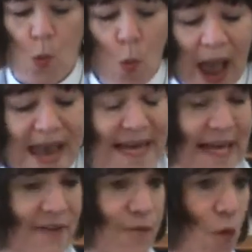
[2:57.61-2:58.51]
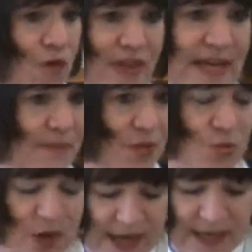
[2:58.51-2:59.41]
waiting for them to
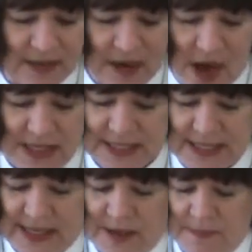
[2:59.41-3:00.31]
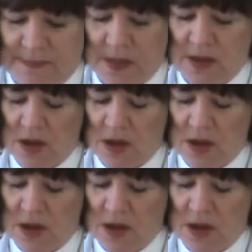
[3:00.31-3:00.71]
recognize him,